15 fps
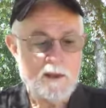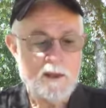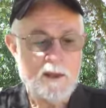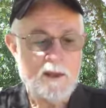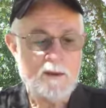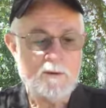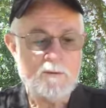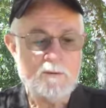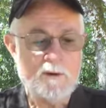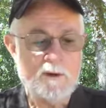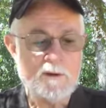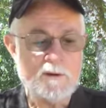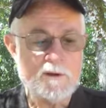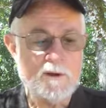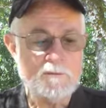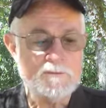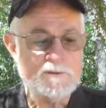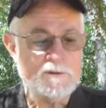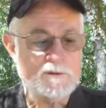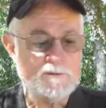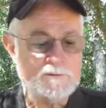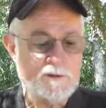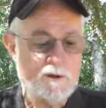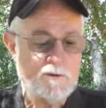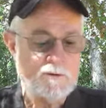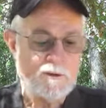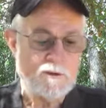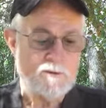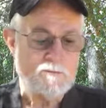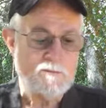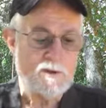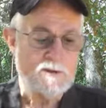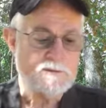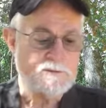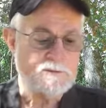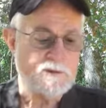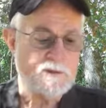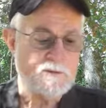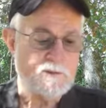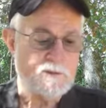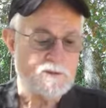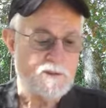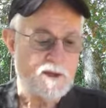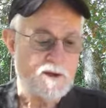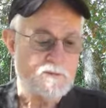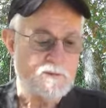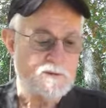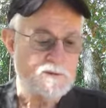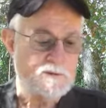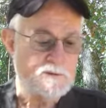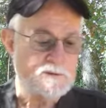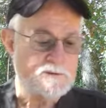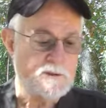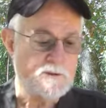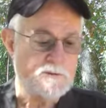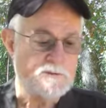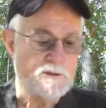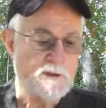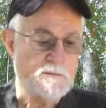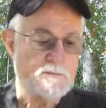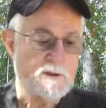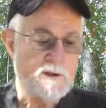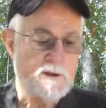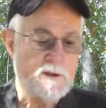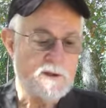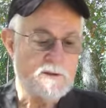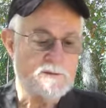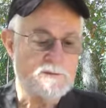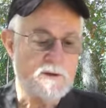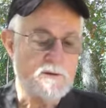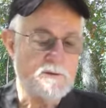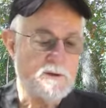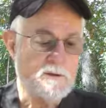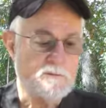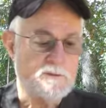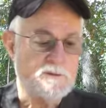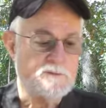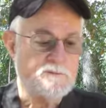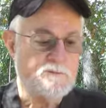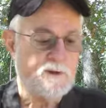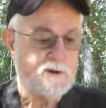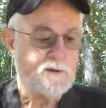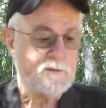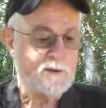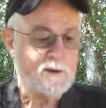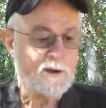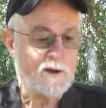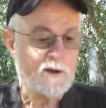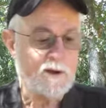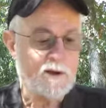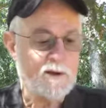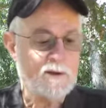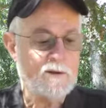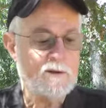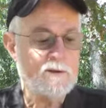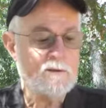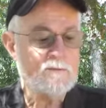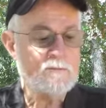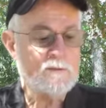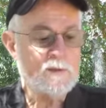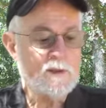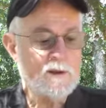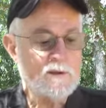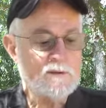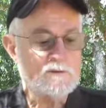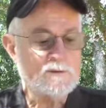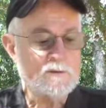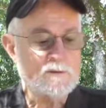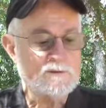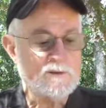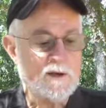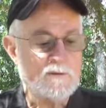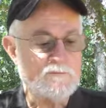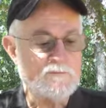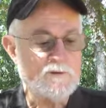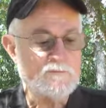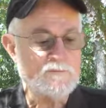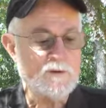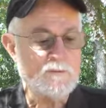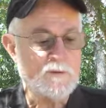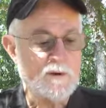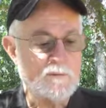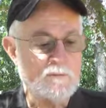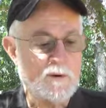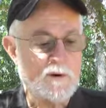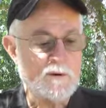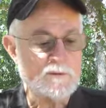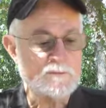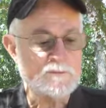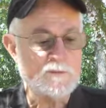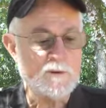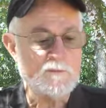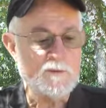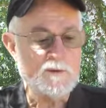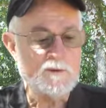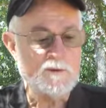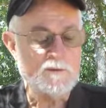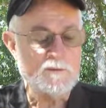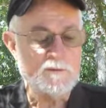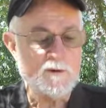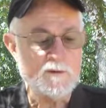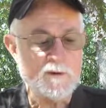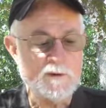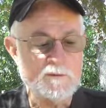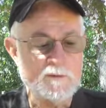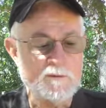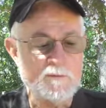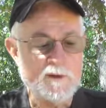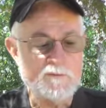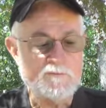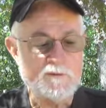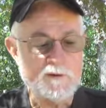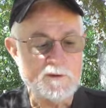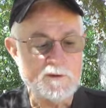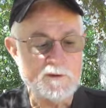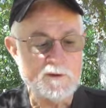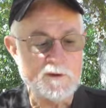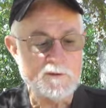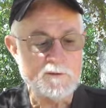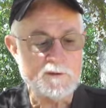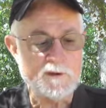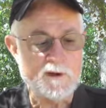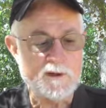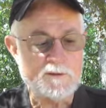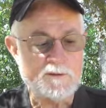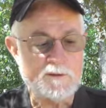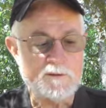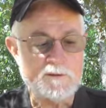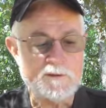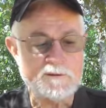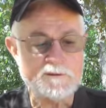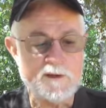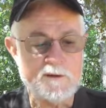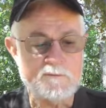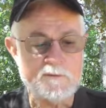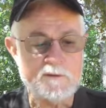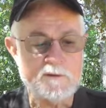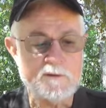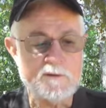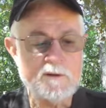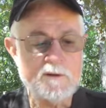And when it comes to sodium, let's see what that one shows up. Sodium is very high. So it's got 51 parts per million where it would be fully loaded at 37.